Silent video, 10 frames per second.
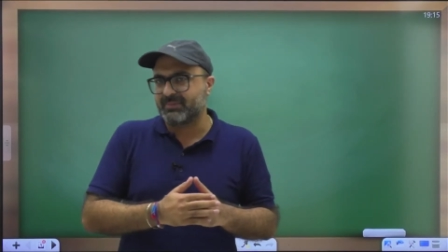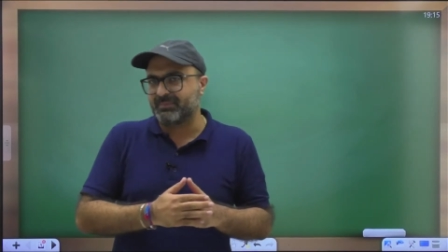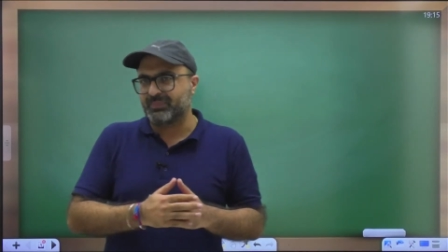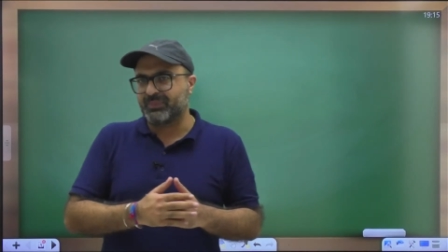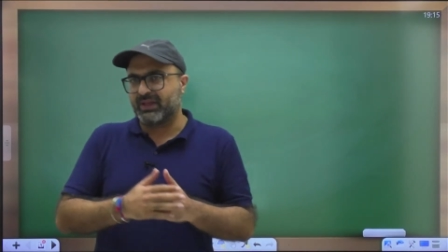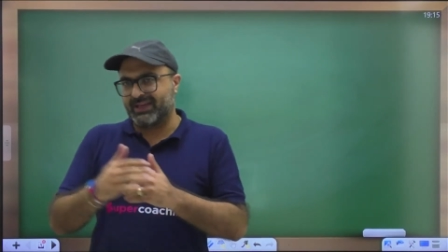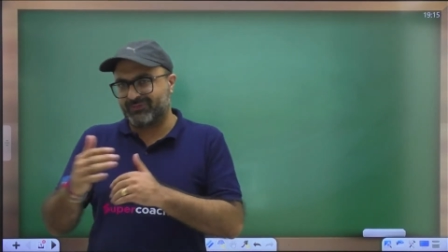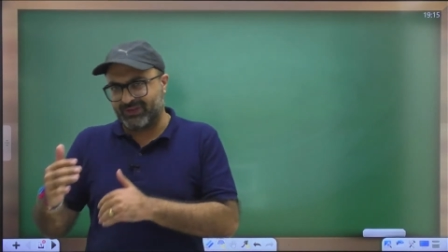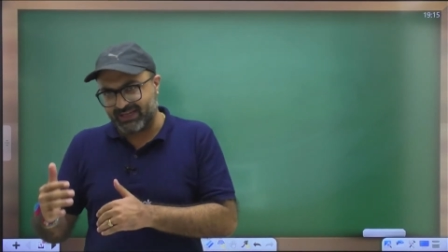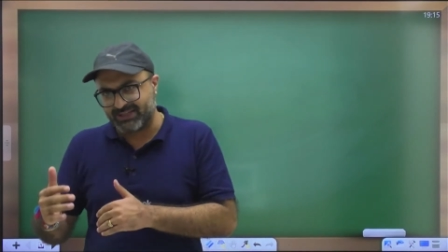If
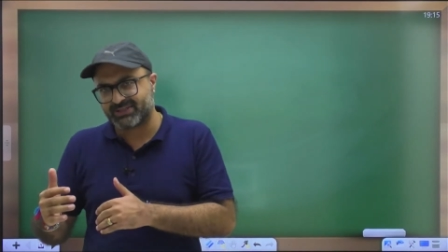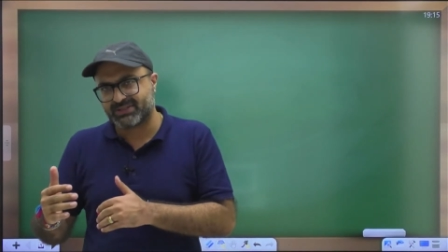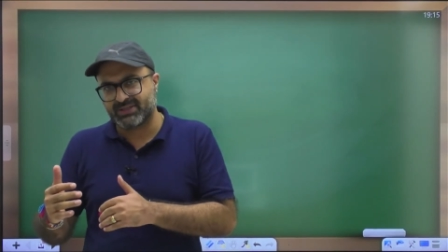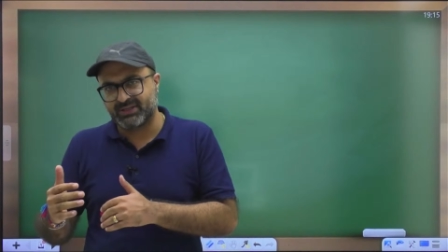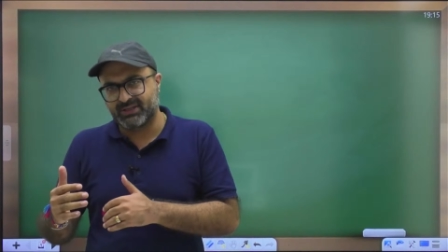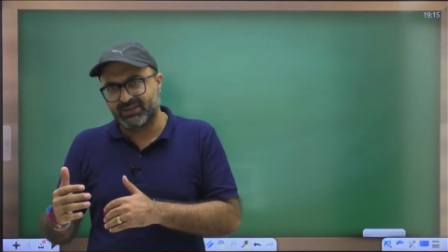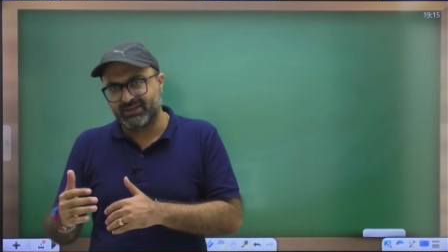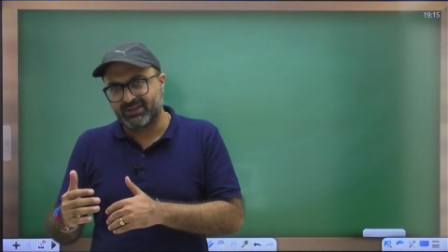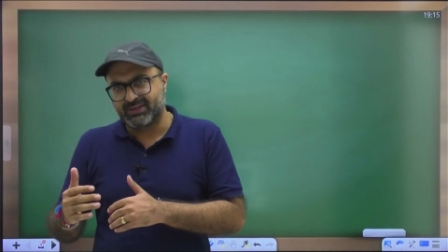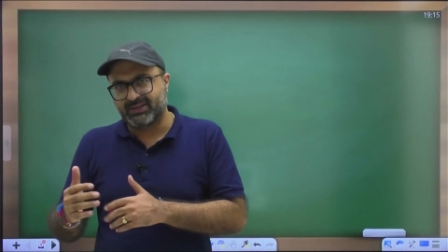yes,
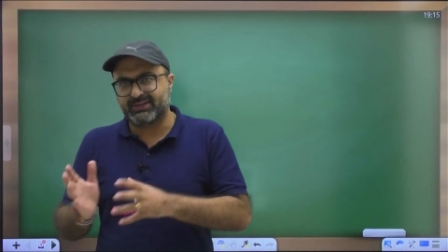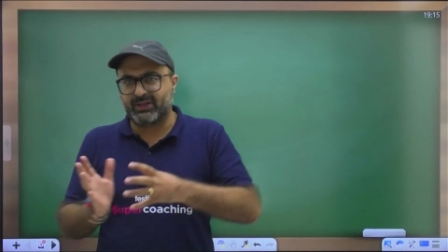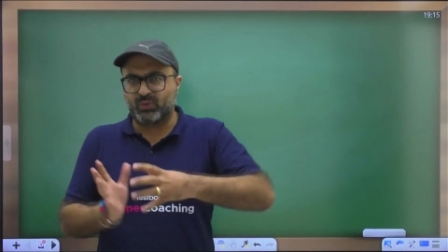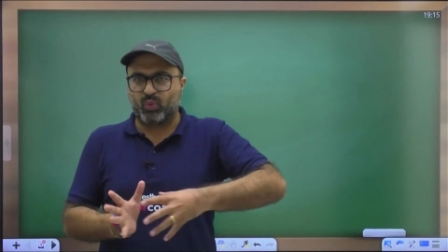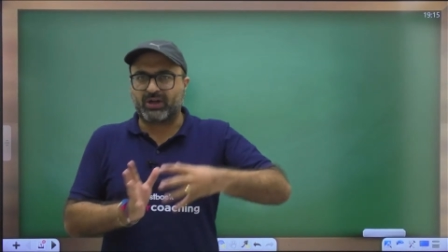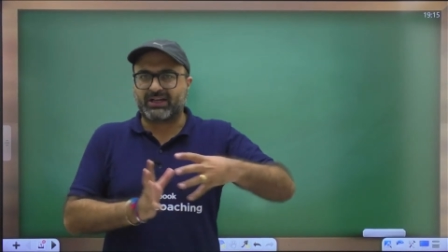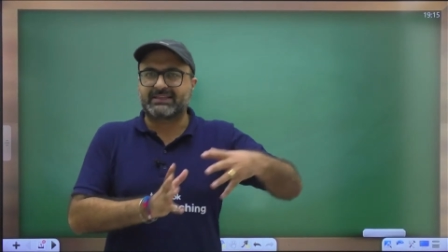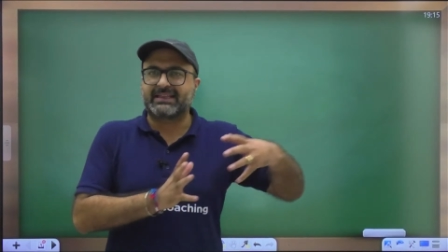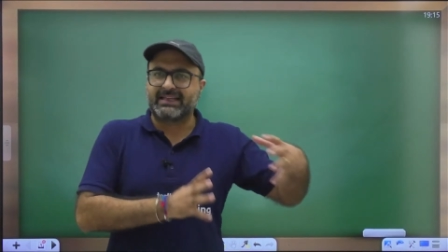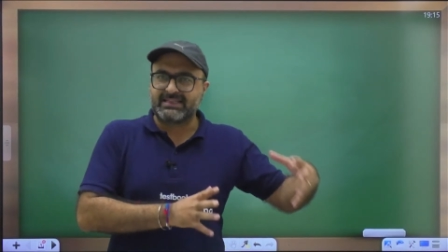then what are the
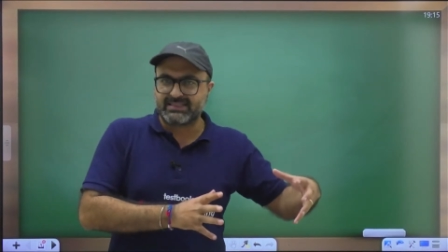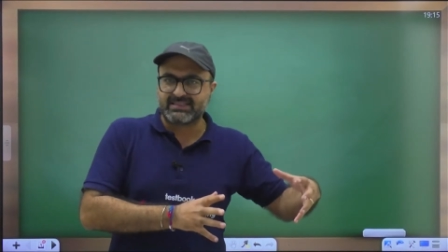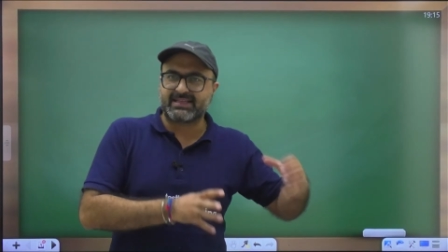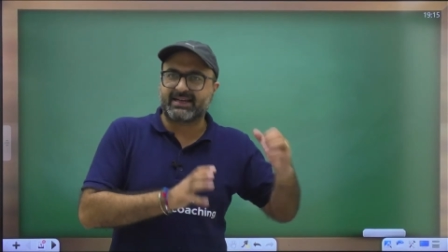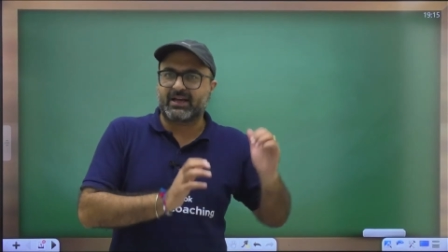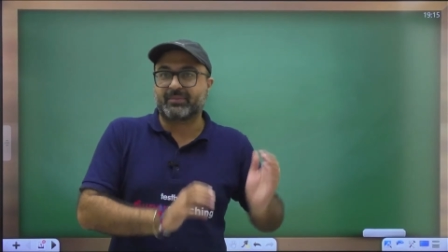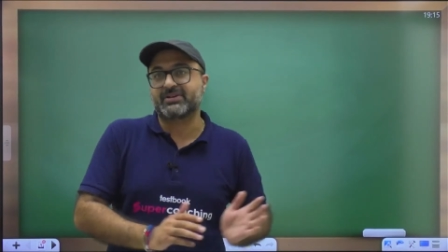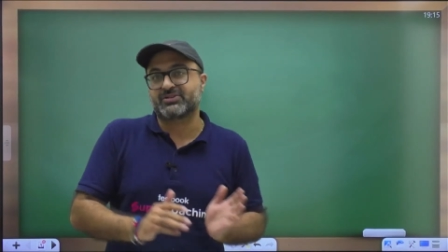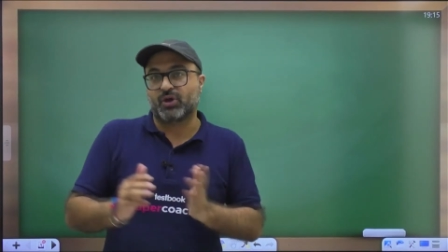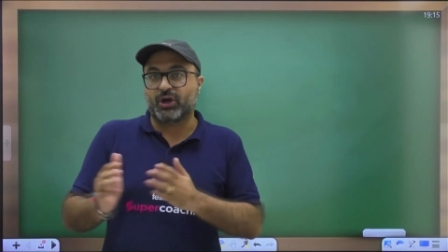reasons that RBI is
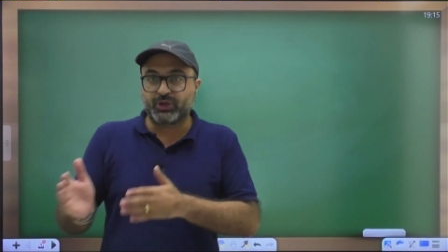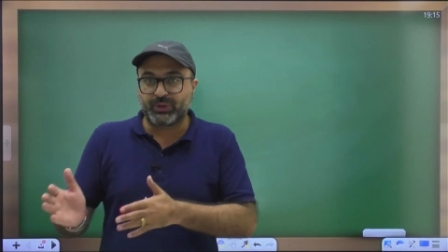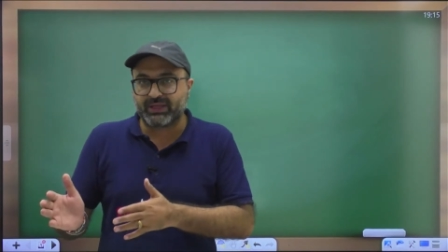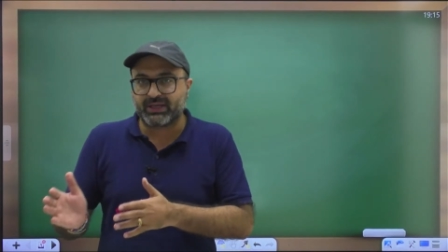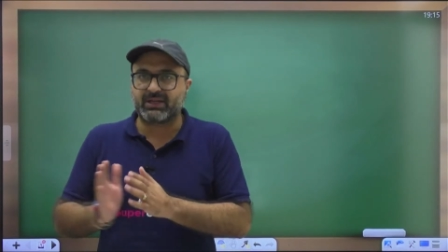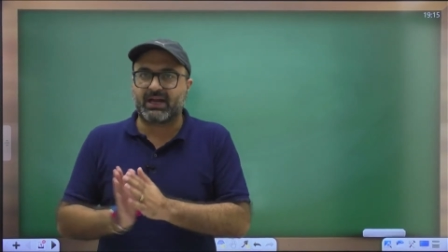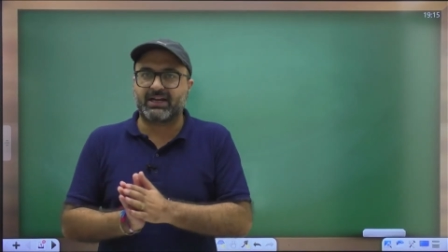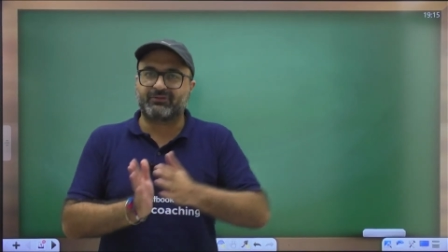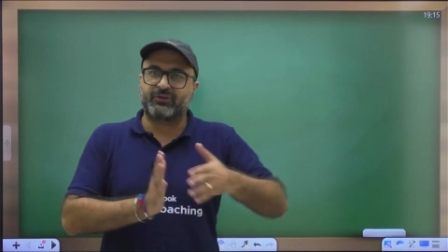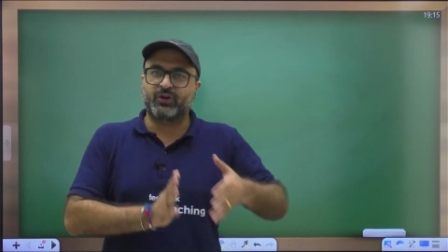not doing it? And if
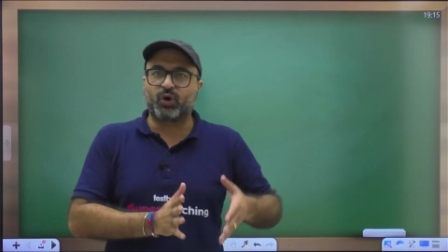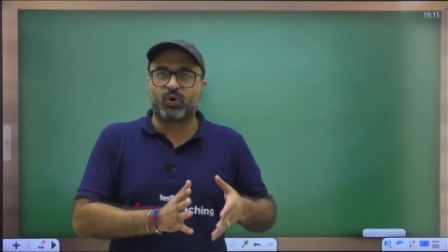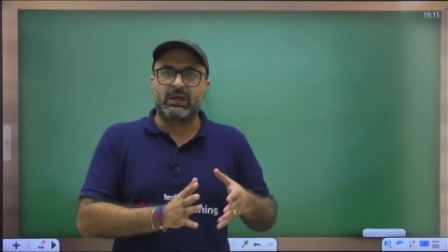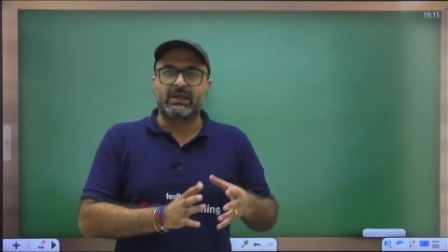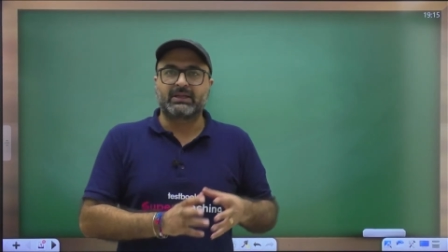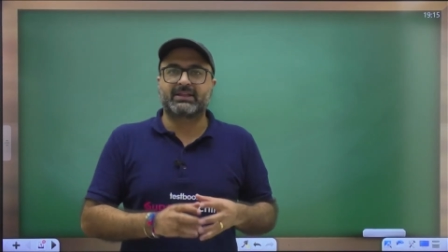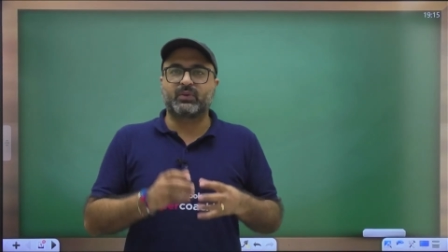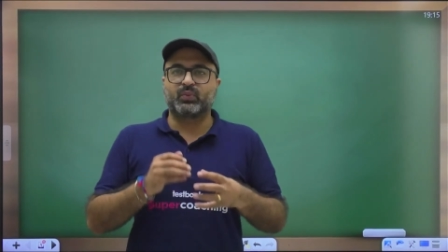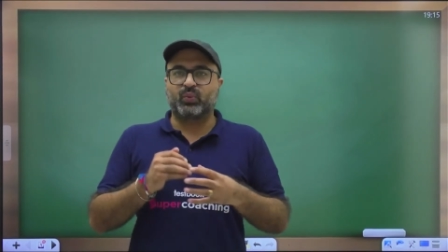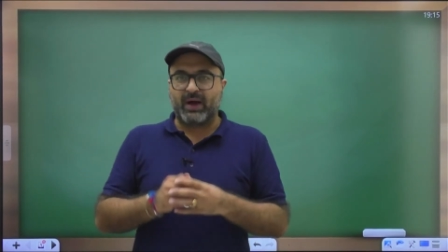no, then
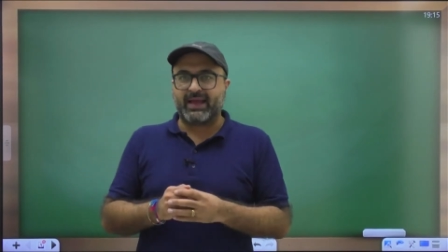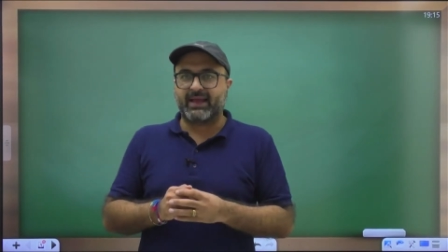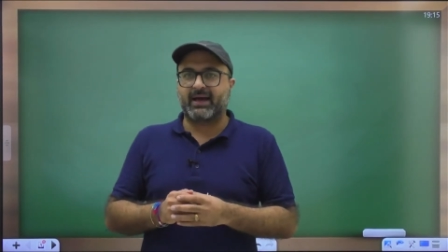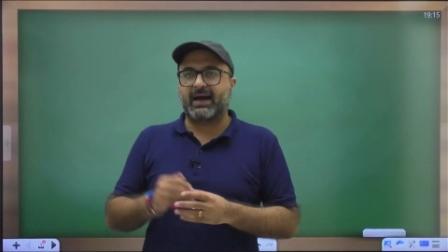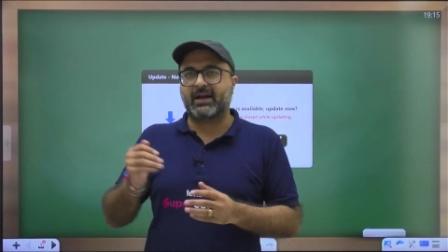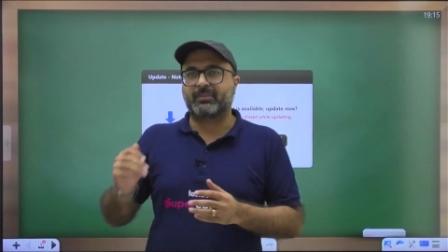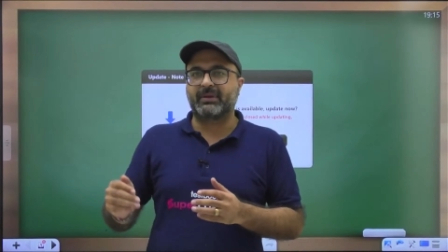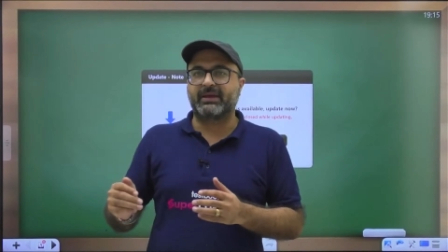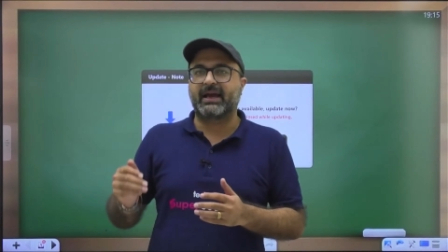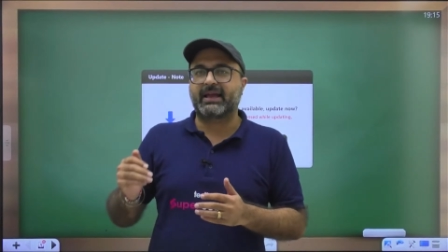why RBI
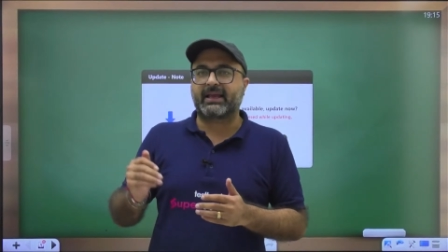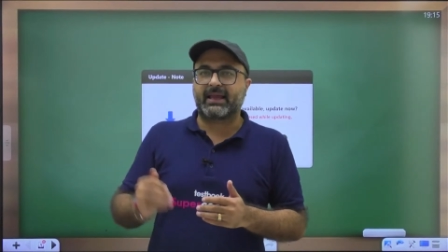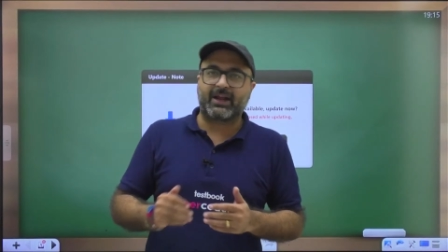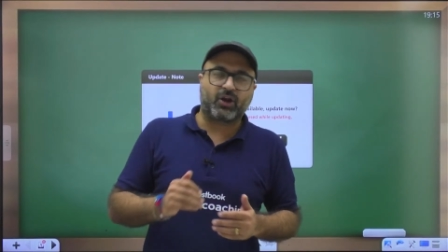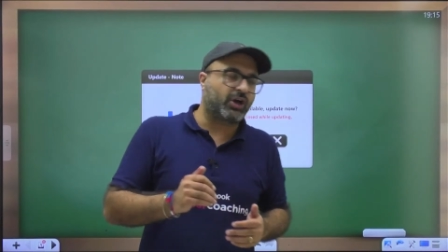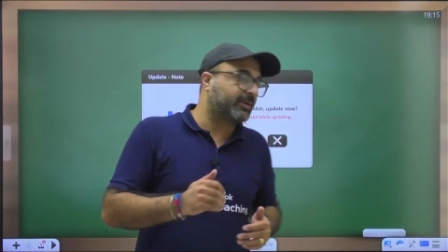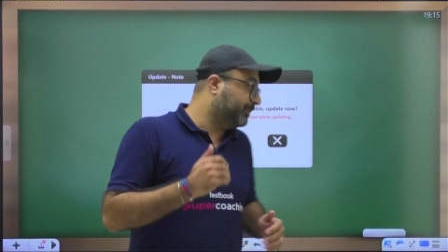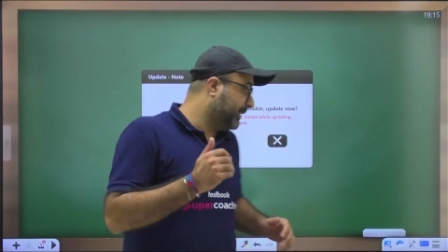cannot print